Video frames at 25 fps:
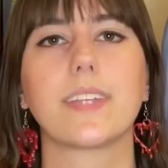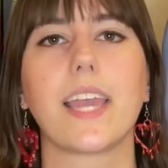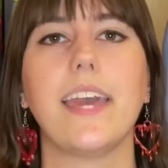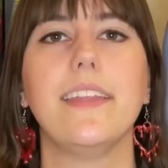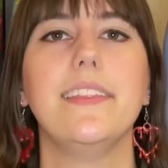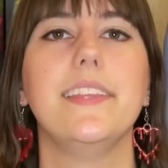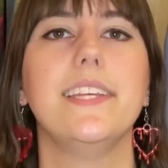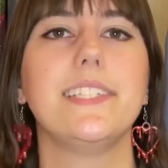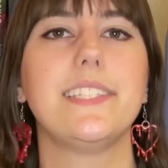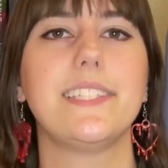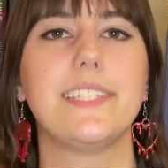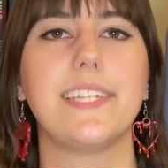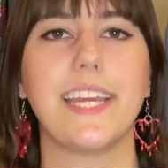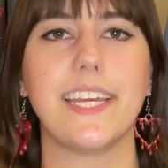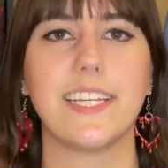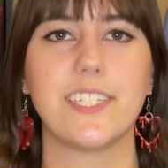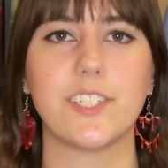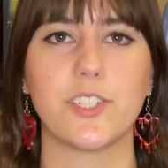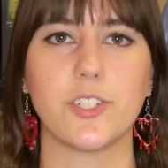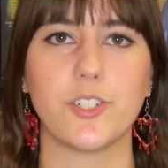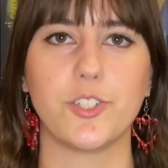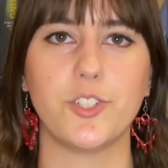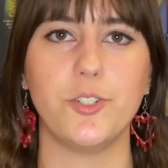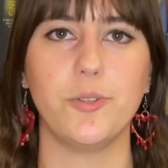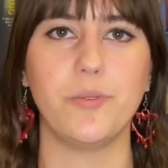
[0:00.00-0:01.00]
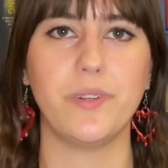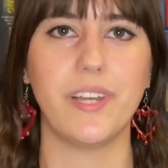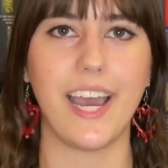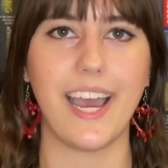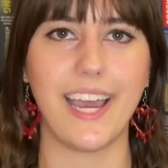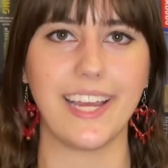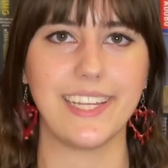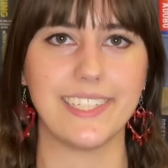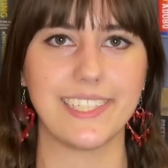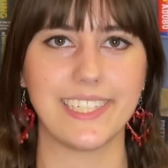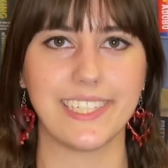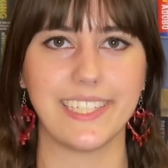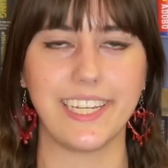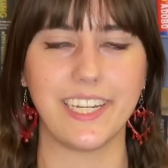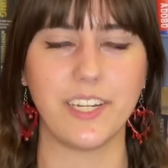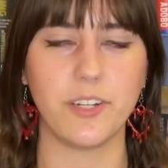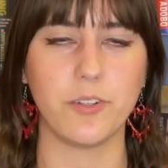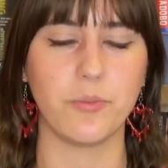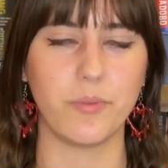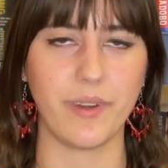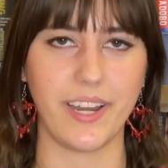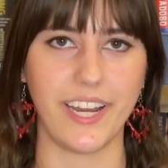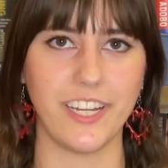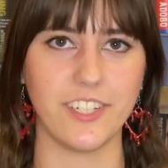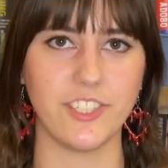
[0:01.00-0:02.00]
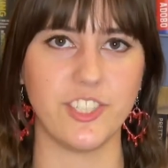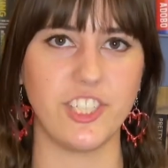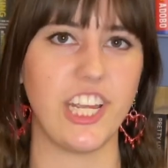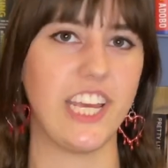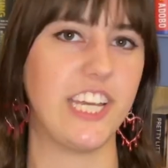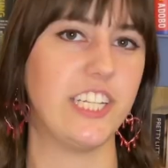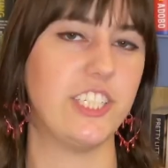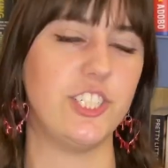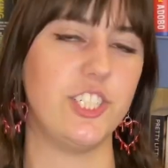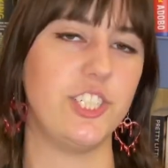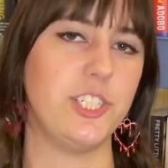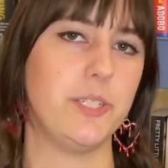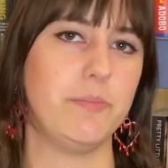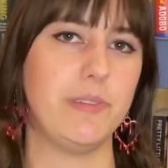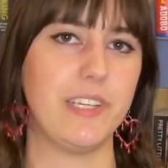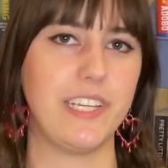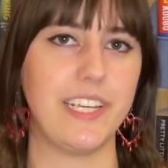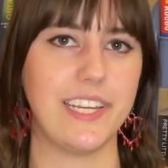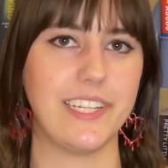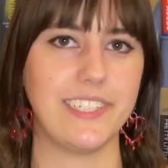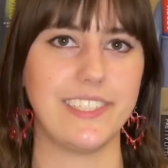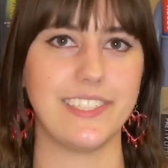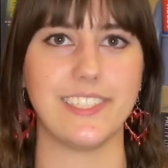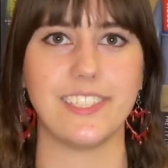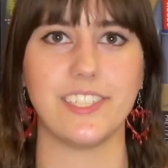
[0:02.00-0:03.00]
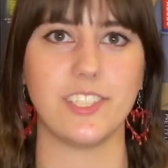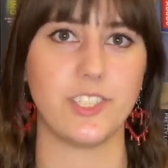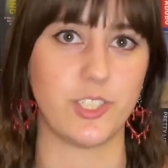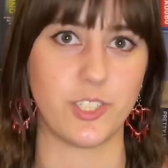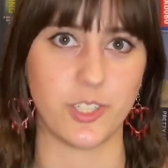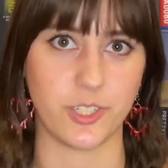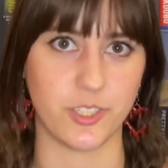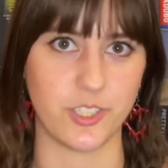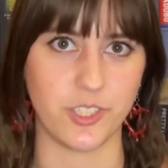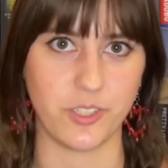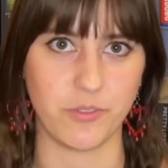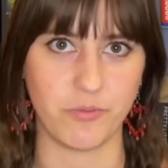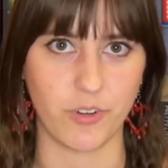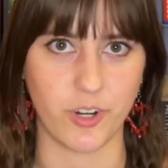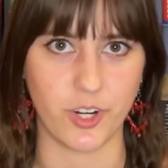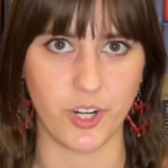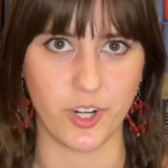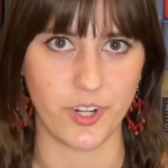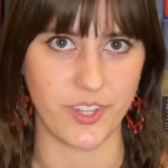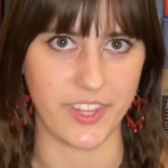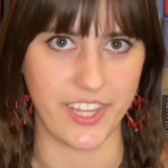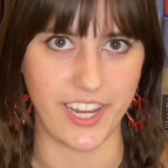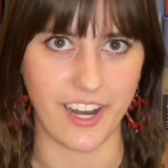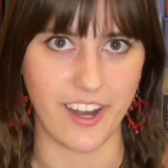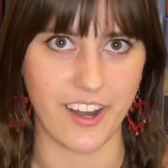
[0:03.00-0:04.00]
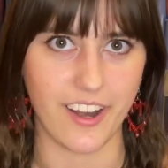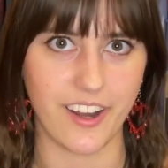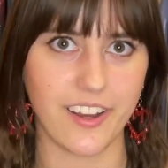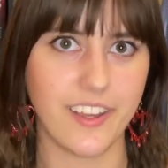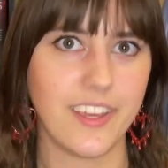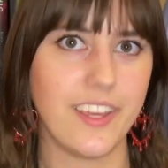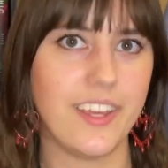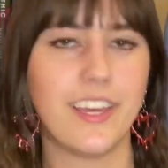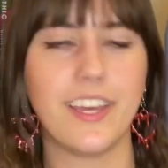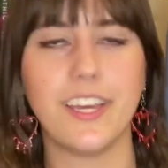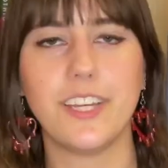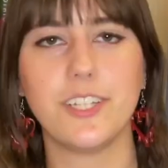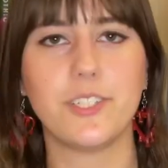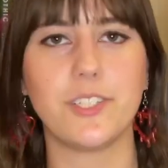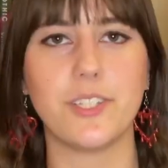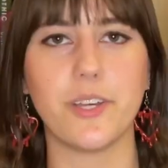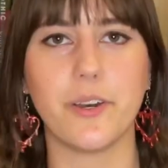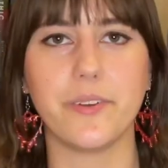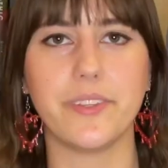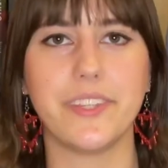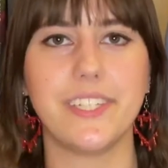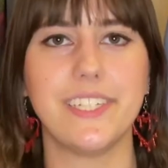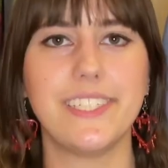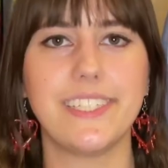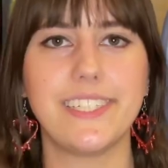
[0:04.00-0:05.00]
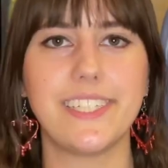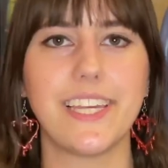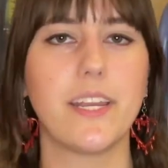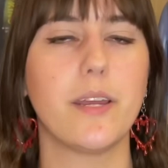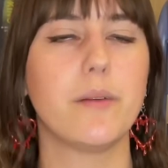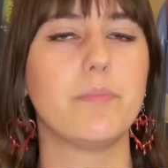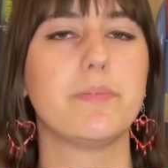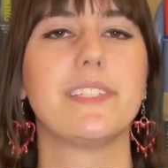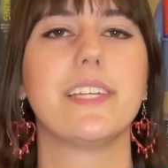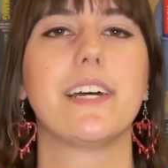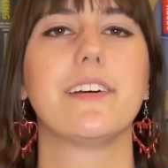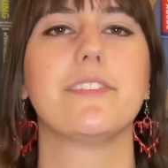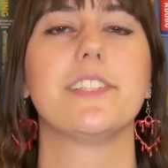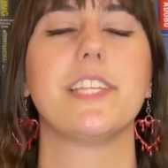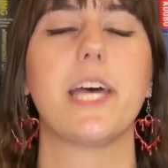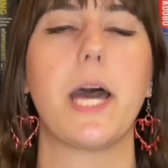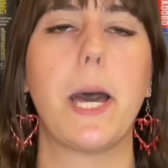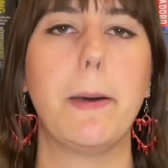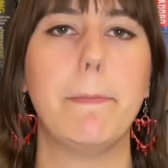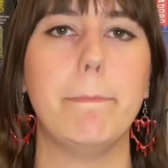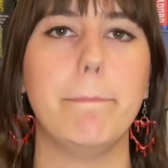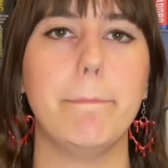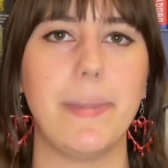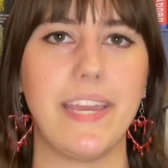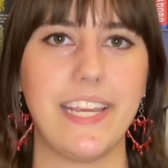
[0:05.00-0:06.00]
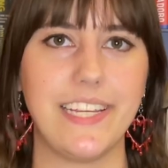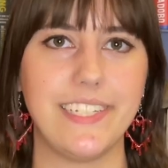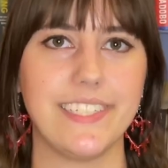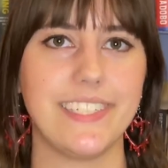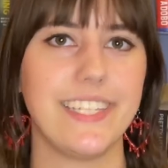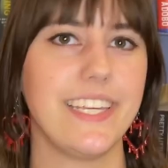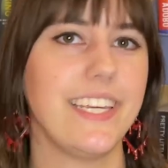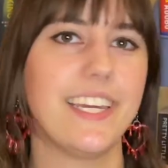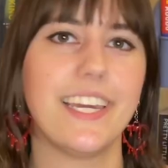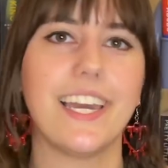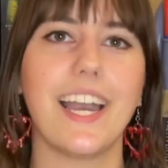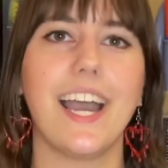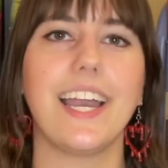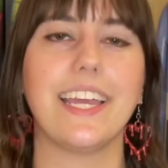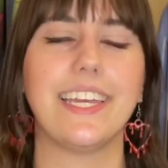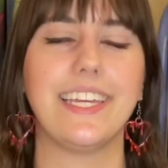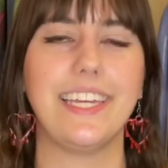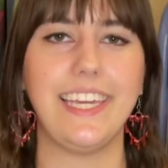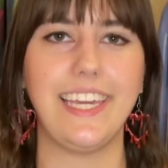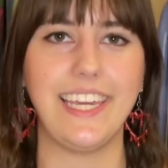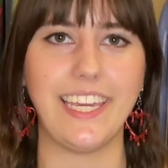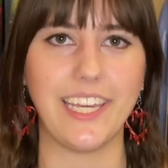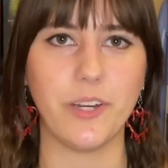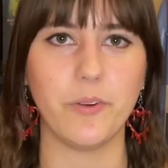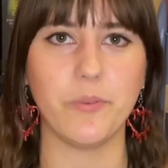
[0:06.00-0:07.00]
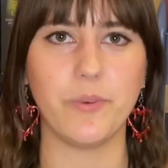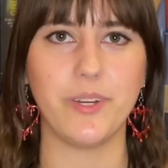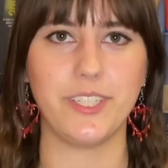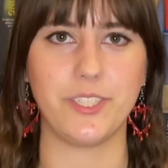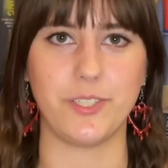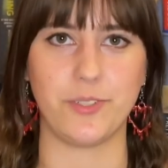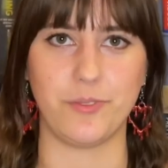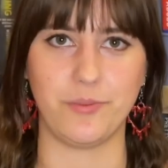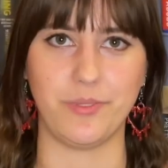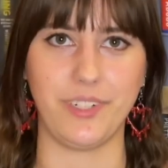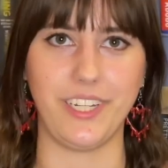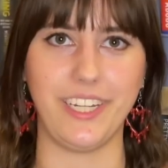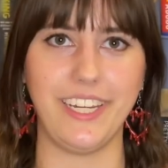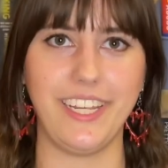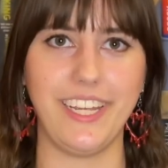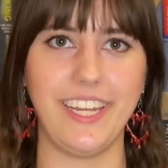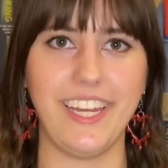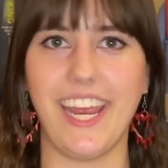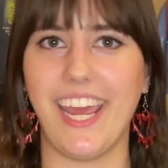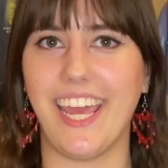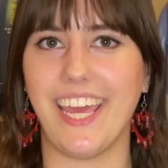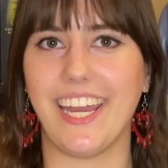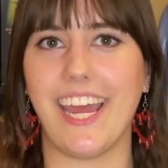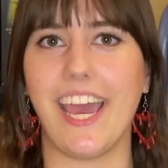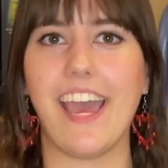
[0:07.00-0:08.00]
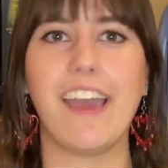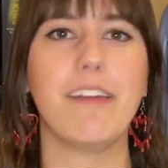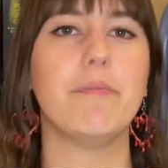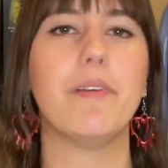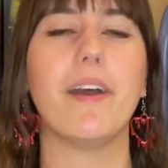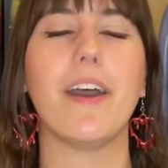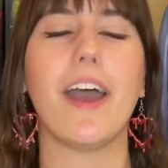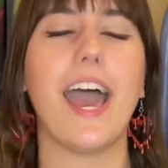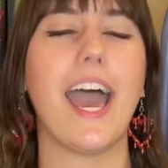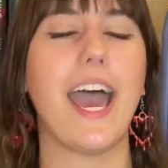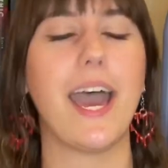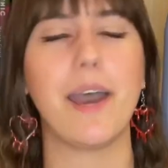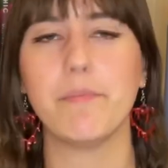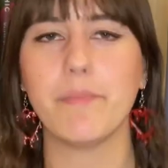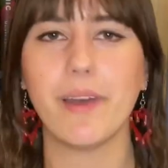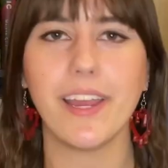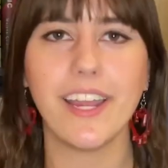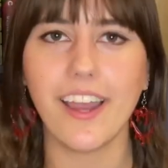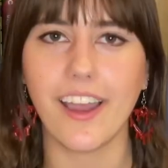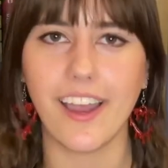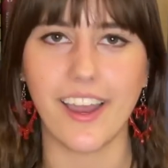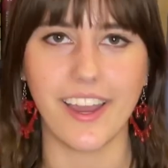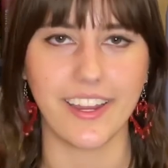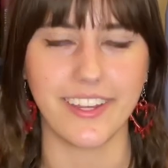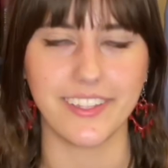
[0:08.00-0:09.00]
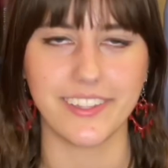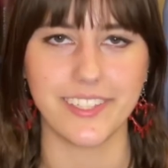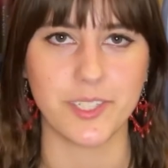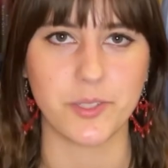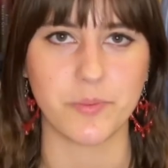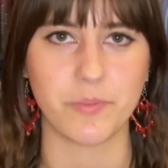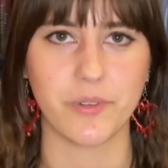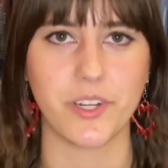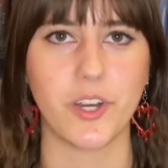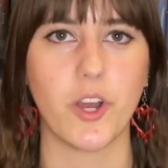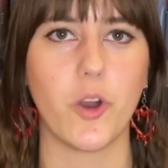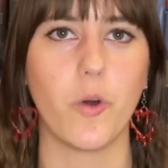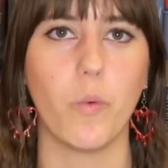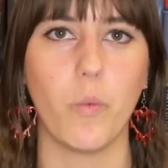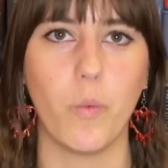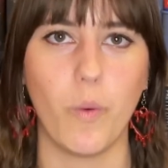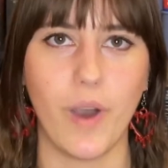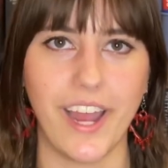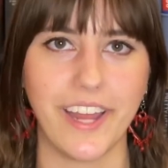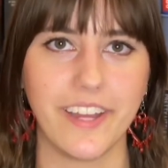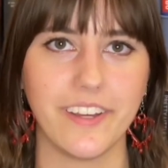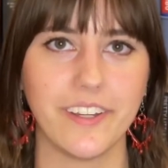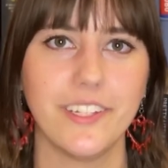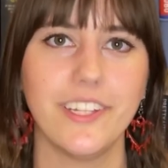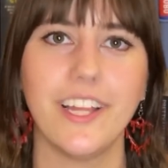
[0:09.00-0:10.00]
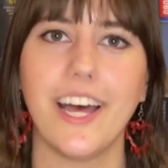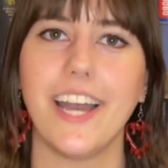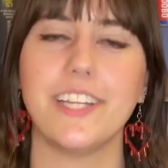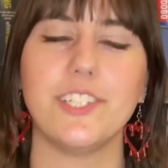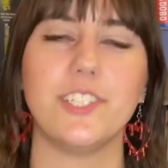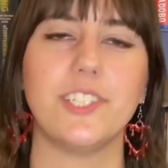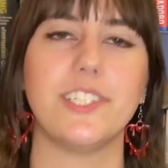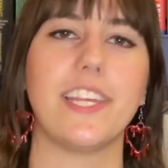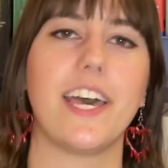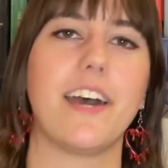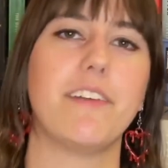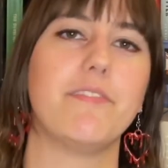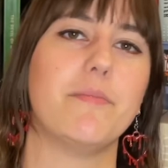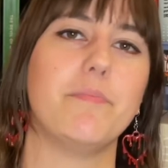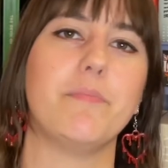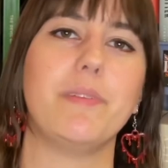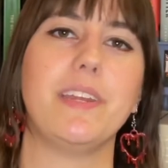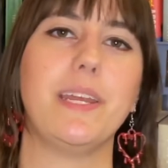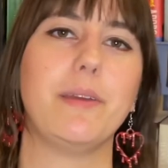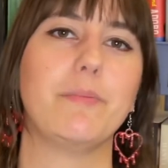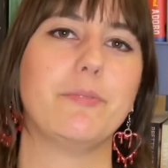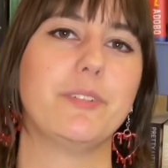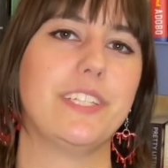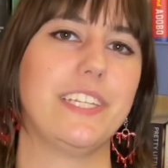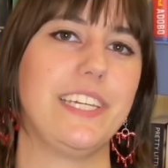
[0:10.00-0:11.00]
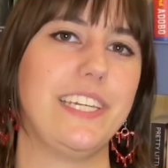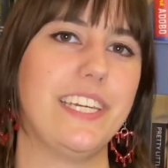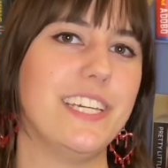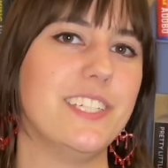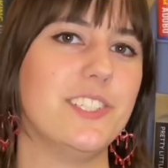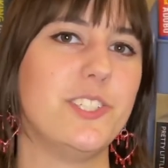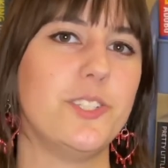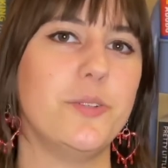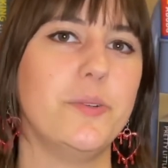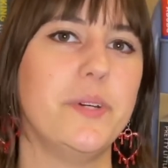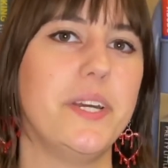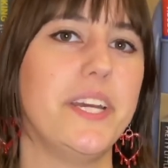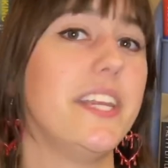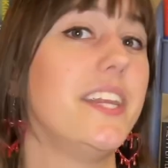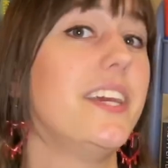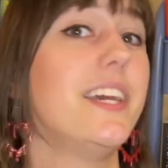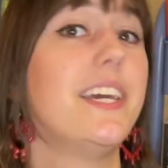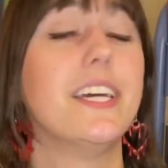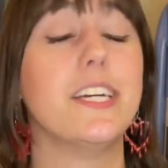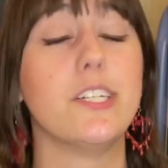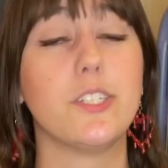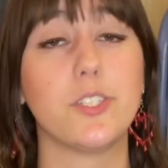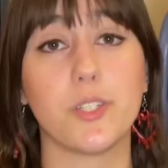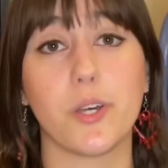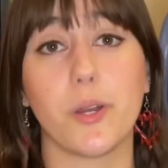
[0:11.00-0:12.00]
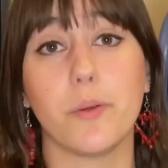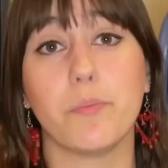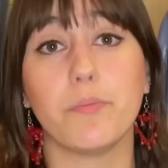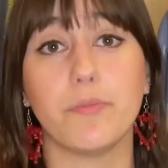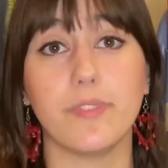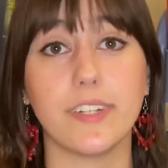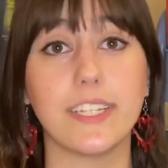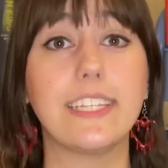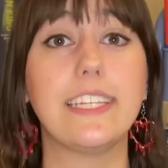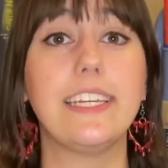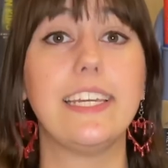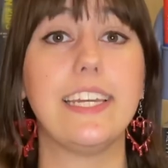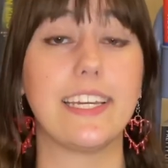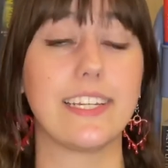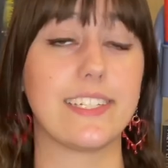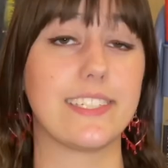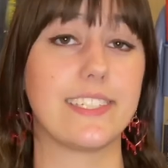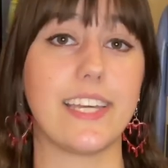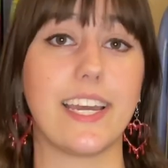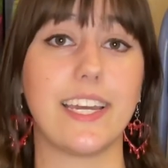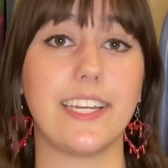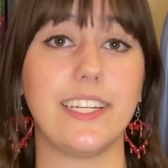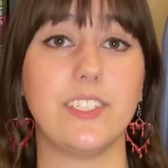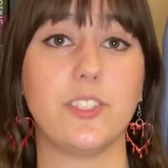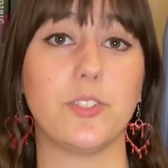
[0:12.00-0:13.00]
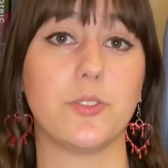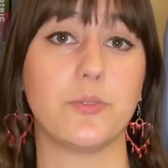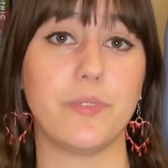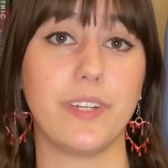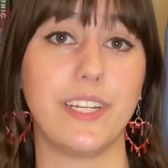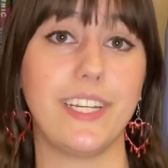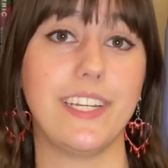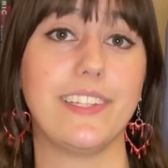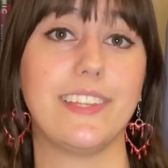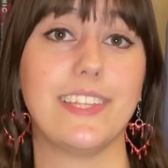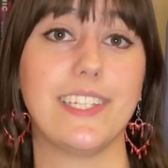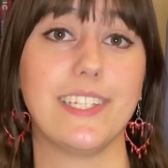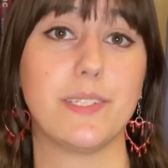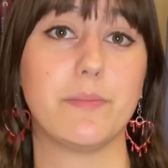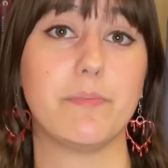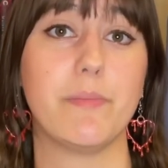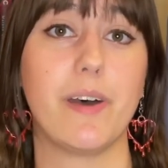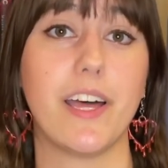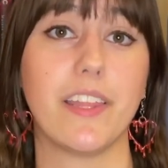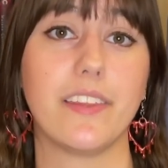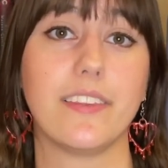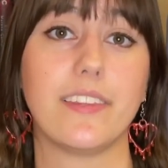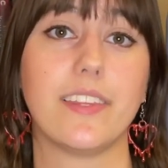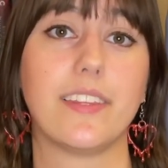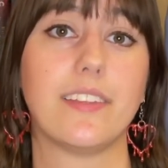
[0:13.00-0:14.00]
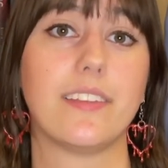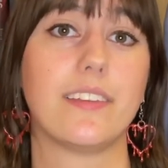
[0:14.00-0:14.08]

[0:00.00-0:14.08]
And this takes her to an isolated ranch, and she begins searching for her there. So this setup sounds amazing. I can't wait to read it, and I've had my eye on this one a while. I just haven't been able to get to it, so I'm really excited to read it this month.